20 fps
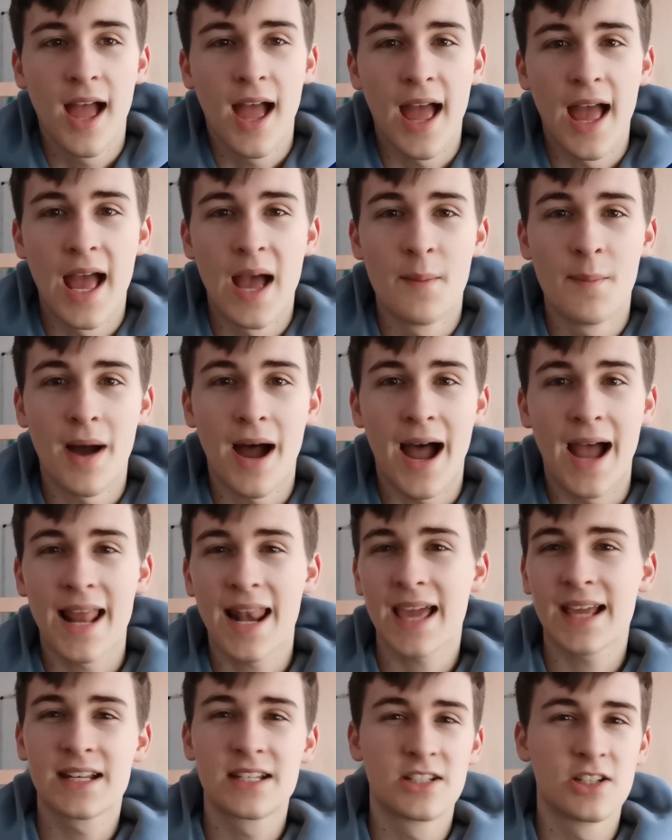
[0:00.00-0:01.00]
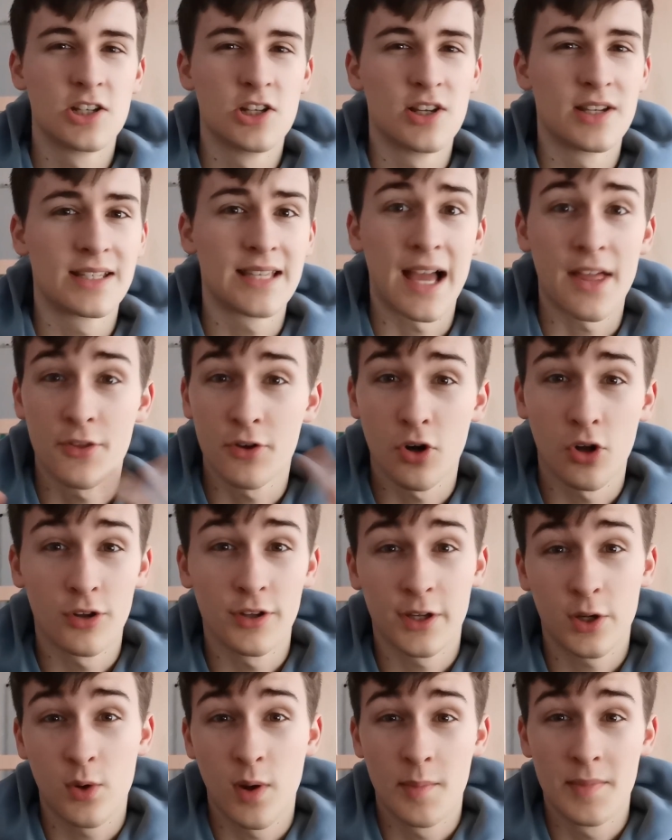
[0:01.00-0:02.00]
I like to gather all
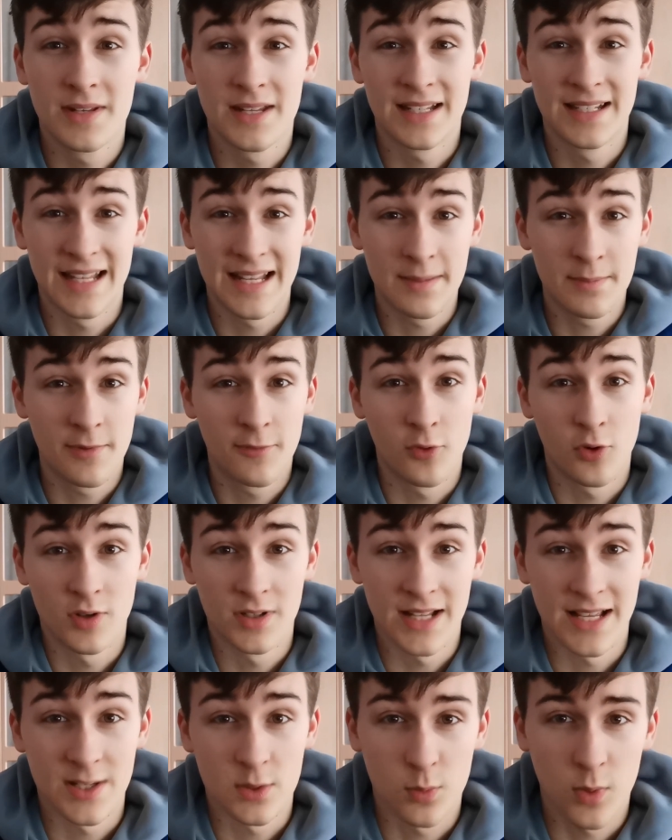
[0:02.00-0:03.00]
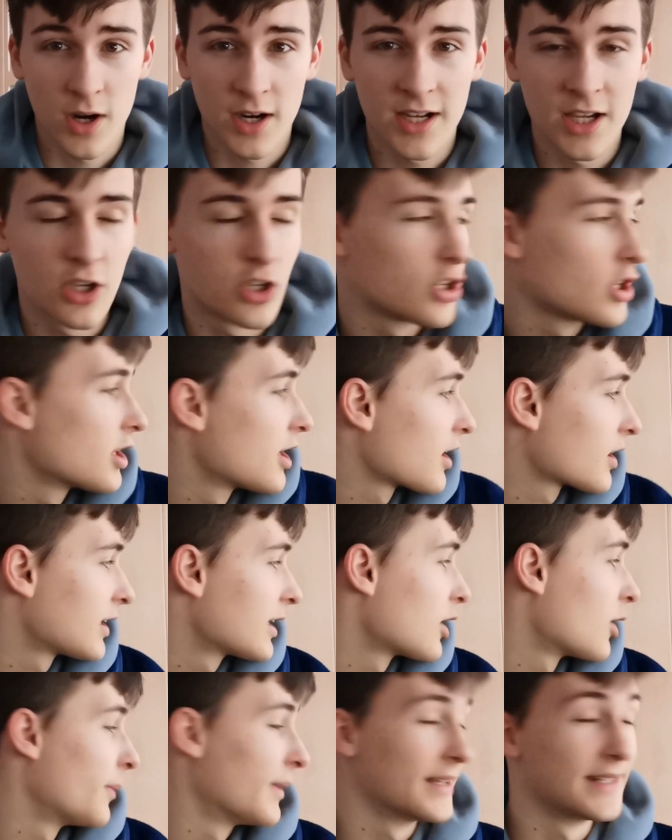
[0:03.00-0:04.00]
the equipment I need before a day's work.
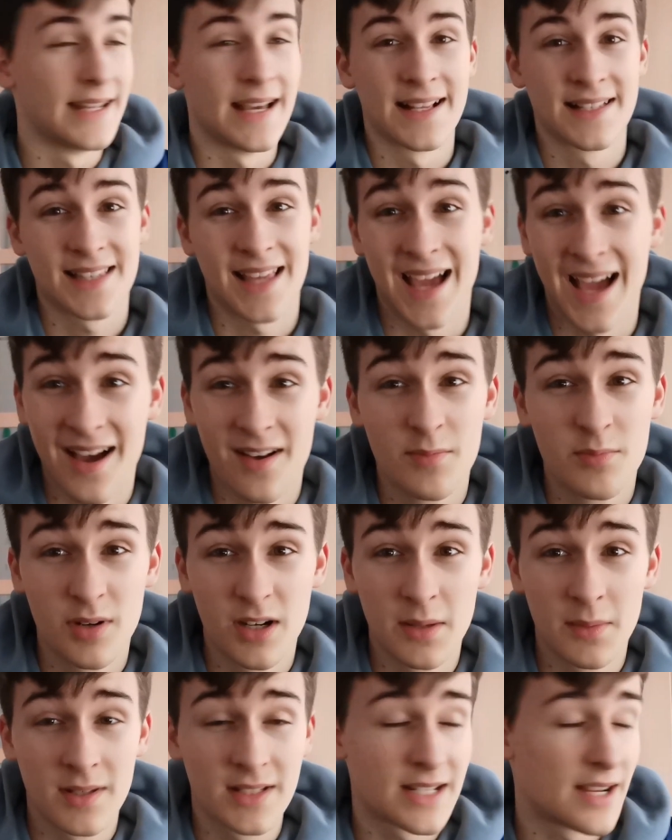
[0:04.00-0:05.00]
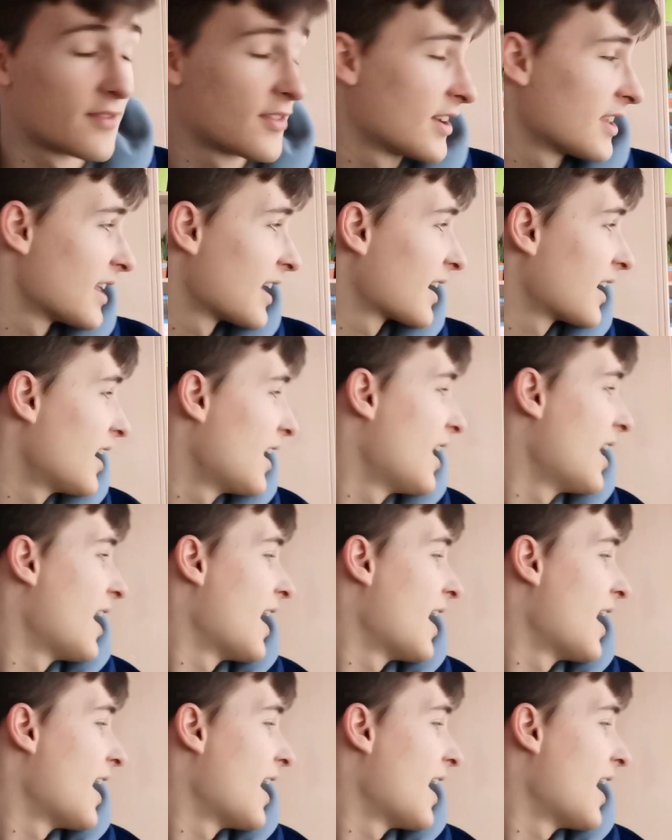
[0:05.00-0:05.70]
Luckily on my desk I have pretty much everything.